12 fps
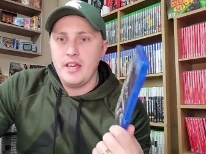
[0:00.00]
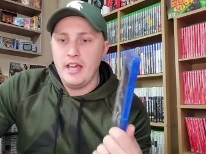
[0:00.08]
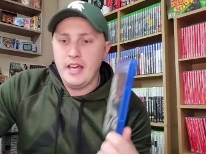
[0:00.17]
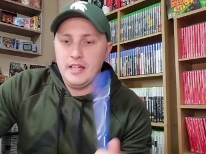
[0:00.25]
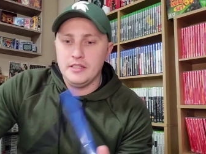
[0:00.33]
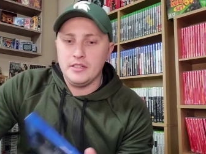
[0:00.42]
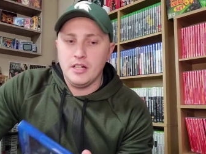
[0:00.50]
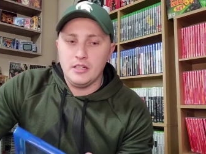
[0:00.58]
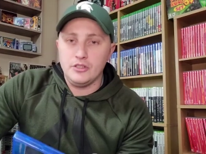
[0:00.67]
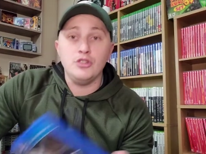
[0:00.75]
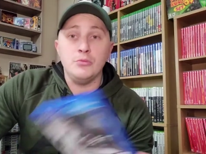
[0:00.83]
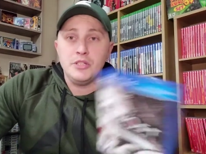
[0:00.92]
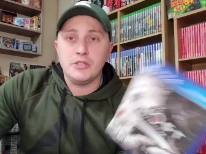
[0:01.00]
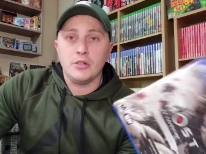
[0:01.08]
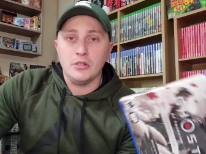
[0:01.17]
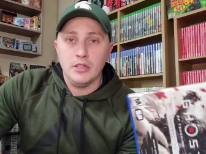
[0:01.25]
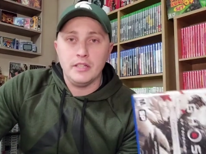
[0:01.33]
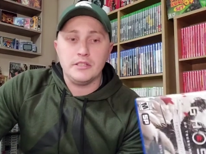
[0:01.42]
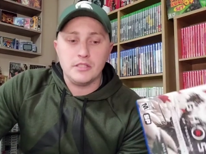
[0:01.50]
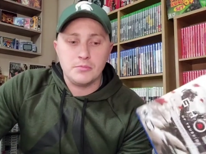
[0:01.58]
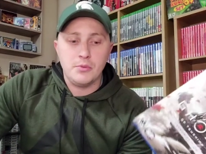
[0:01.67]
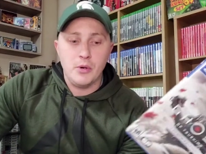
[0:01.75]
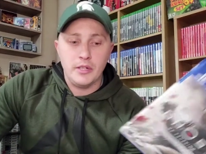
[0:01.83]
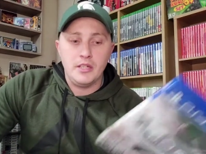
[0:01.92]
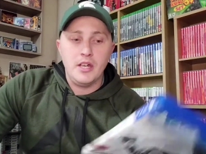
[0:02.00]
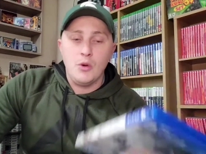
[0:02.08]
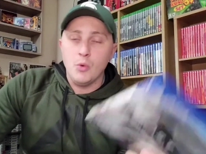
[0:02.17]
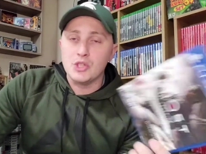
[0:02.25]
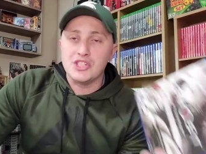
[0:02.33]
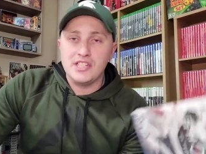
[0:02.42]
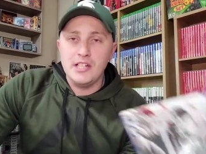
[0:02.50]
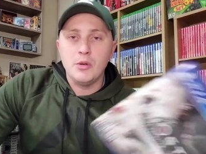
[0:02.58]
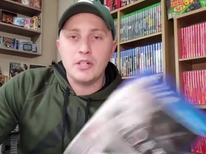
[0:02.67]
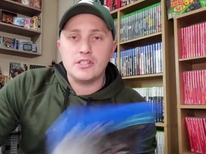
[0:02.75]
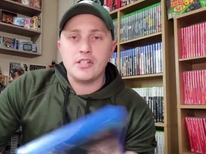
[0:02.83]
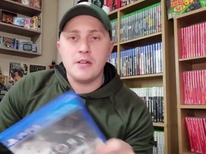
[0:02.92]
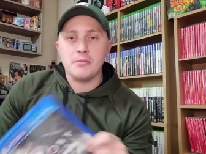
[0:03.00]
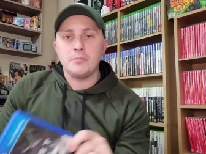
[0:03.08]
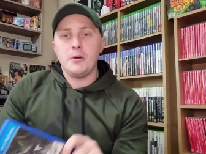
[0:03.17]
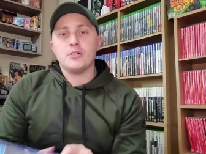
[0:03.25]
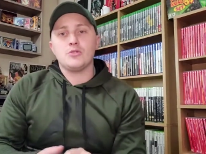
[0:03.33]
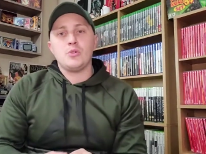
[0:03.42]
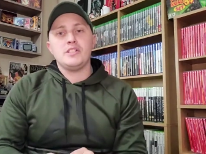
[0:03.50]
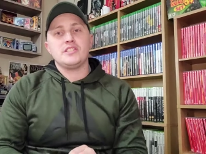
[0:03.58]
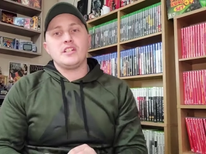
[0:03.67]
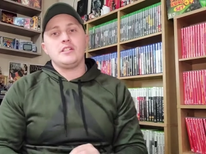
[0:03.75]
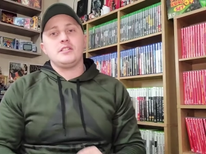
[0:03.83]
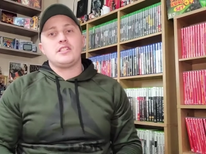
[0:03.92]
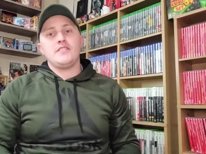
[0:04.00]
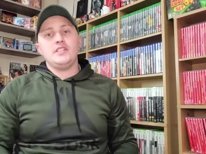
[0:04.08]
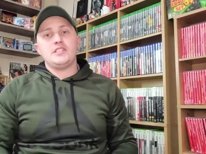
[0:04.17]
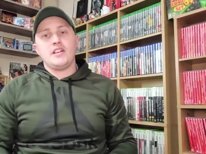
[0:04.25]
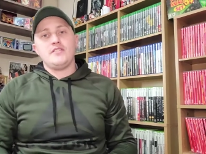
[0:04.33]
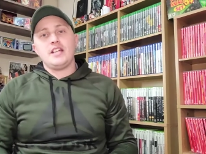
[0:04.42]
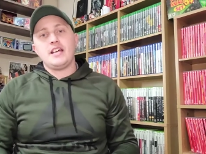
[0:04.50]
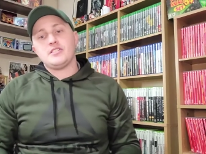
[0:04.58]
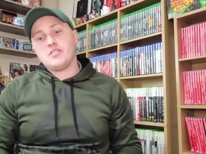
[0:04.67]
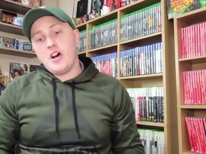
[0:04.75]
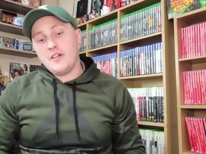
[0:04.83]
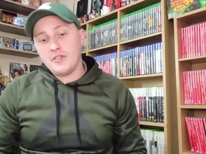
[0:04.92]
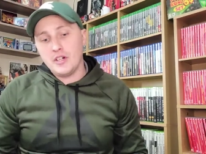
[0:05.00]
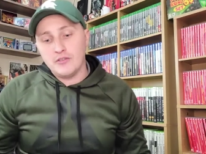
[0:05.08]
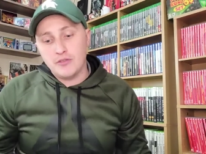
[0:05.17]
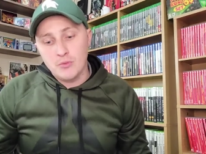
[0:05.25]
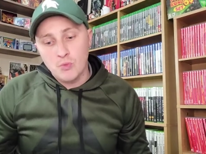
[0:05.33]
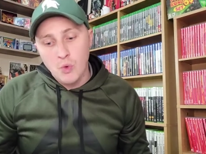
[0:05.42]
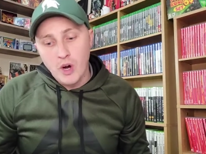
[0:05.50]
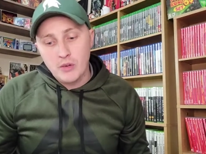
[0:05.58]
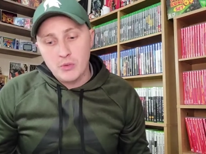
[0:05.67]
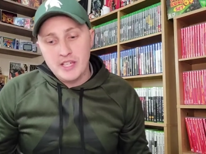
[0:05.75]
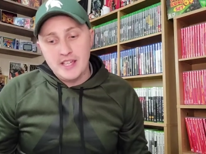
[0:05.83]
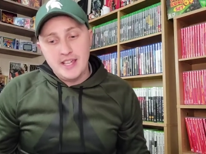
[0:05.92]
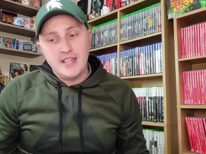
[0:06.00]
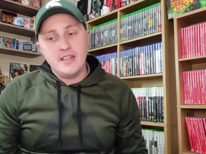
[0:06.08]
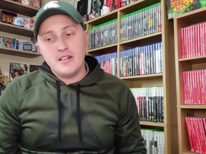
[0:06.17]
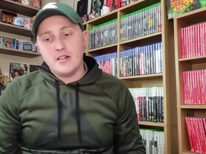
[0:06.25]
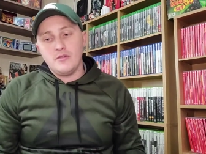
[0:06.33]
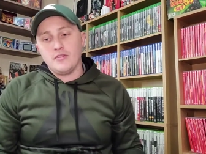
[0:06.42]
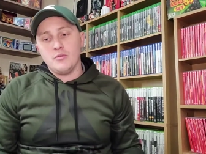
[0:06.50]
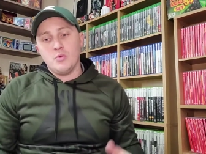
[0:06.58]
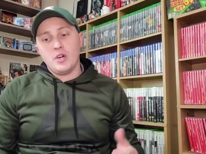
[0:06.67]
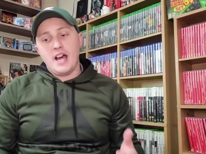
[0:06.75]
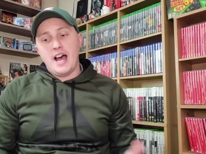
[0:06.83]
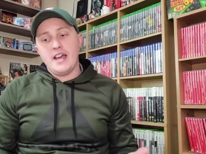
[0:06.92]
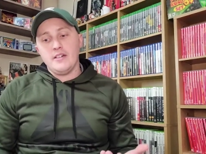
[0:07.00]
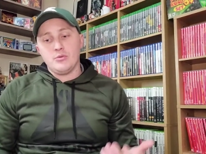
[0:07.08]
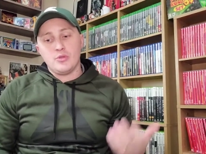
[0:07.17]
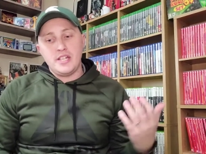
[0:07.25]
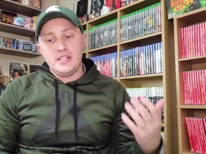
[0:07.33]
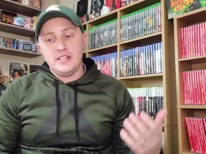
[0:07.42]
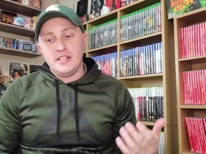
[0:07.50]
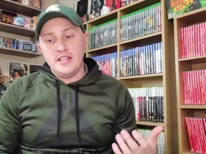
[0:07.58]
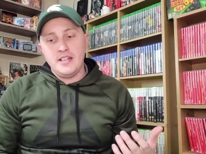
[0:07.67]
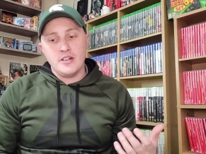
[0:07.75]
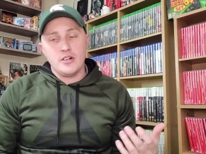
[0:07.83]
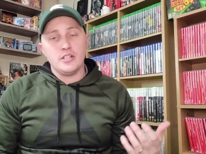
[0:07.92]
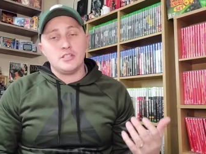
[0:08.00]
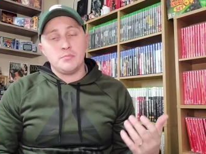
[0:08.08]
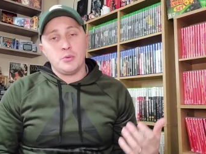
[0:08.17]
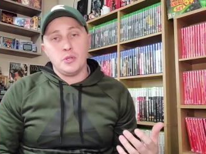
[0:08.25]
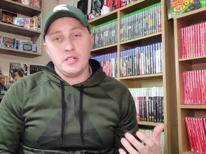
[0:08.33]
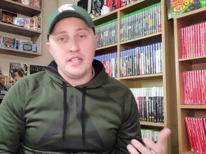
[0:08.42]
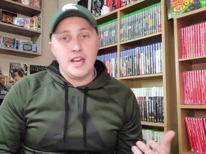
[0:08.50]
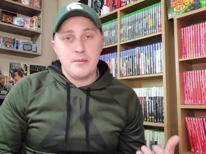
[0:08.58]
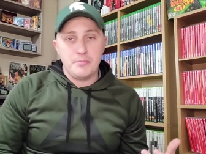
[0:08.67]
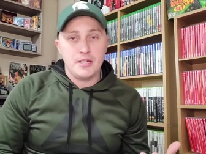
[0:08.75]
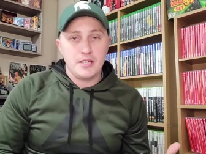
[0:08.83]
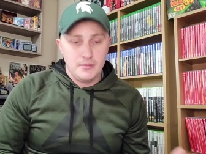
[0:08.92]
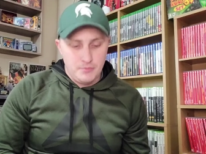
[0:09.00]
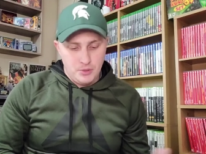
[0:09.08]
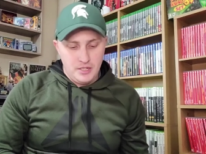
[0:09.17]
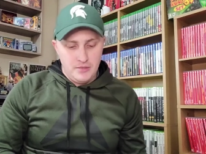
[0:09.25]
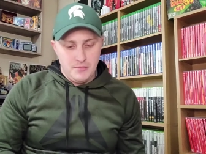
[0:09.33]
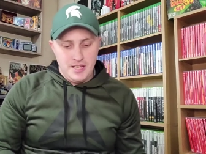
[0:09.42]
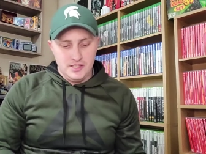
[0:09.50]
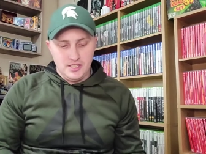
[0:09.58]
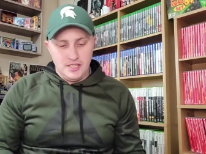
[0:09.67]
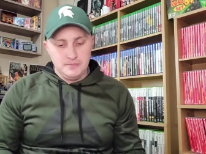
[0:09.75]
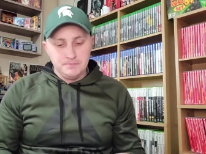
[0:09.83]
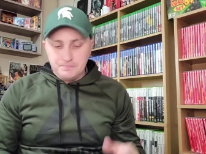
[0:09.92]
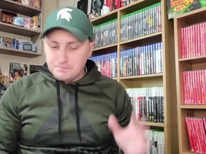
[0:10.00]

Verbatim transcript: and uh, Doom Eternal. At this point, we'll see what Cyberpunk 2077 has to offer, and from what we hear, from what I read and hear, it's pretty epic and pretty amazing